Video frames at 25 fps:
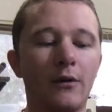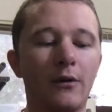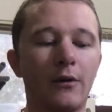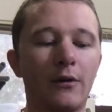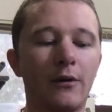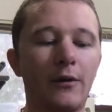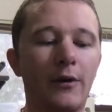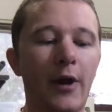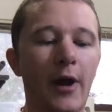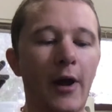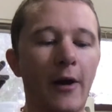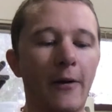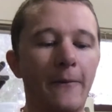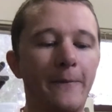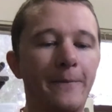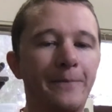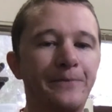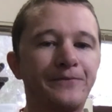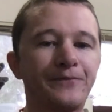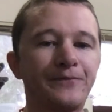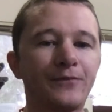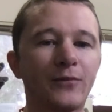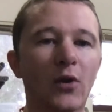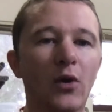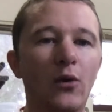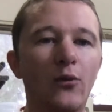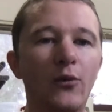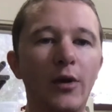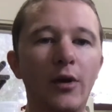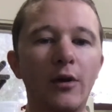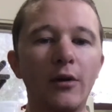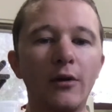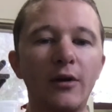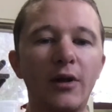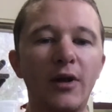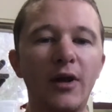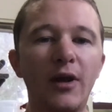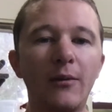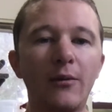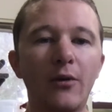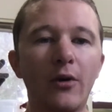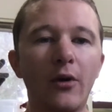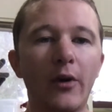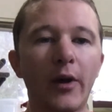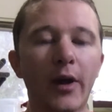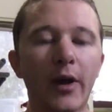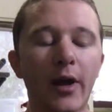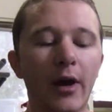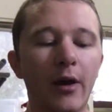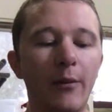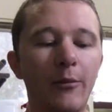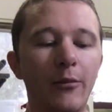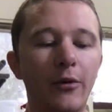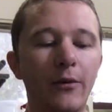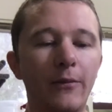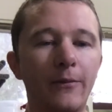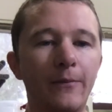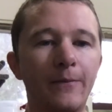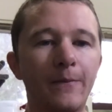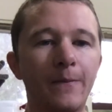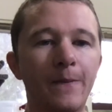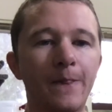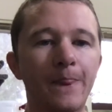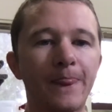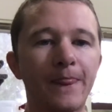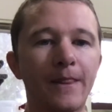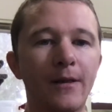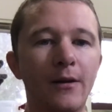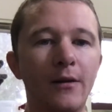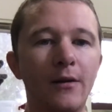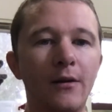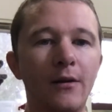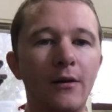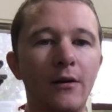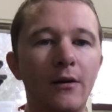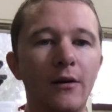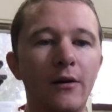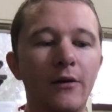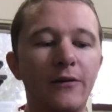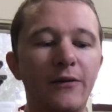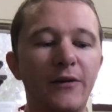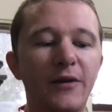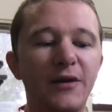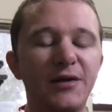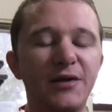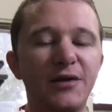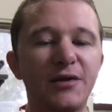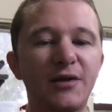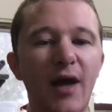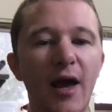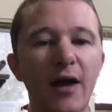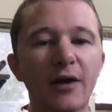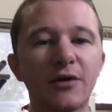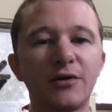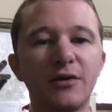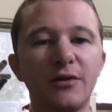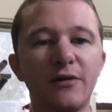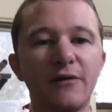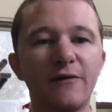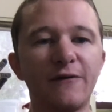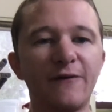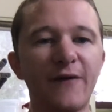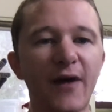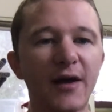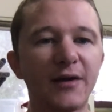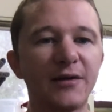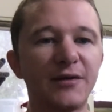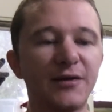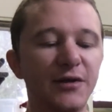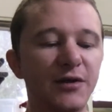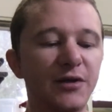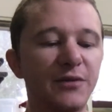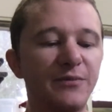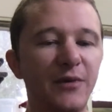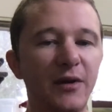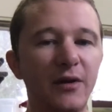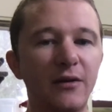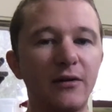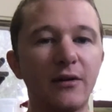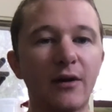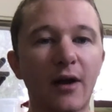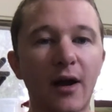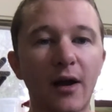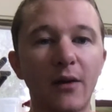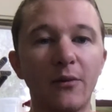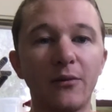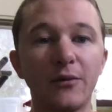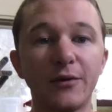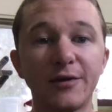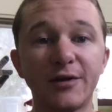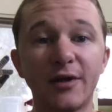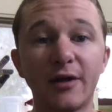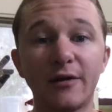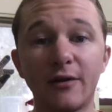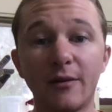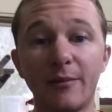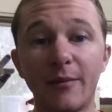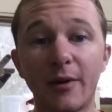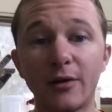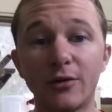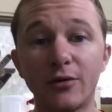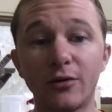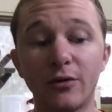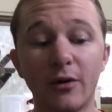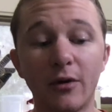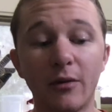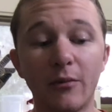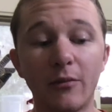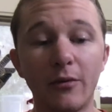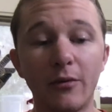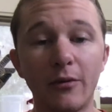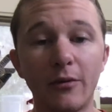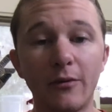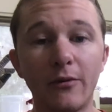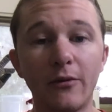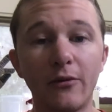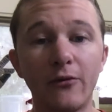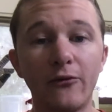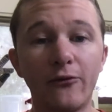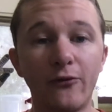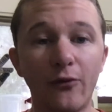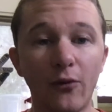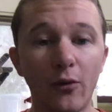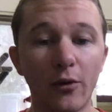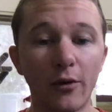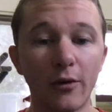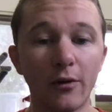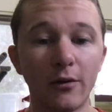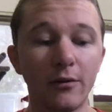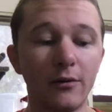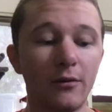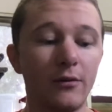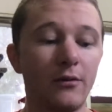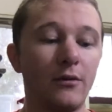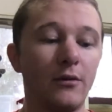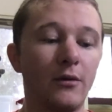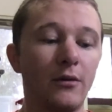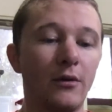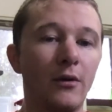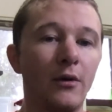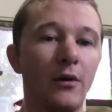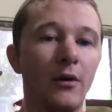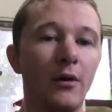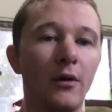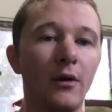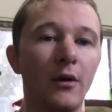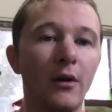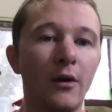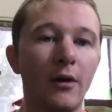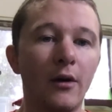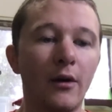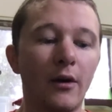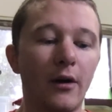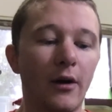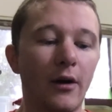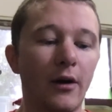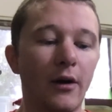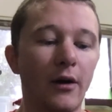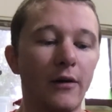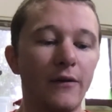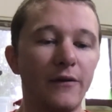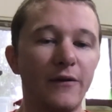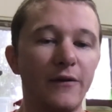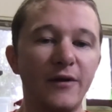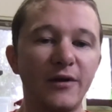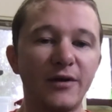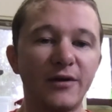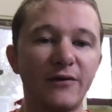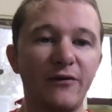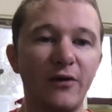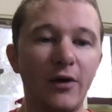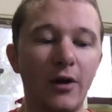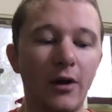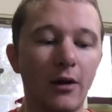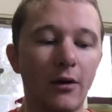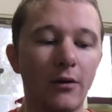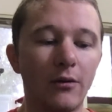Now, we could keep going up. This is actually the fastest speed that I will set the metronome for this video.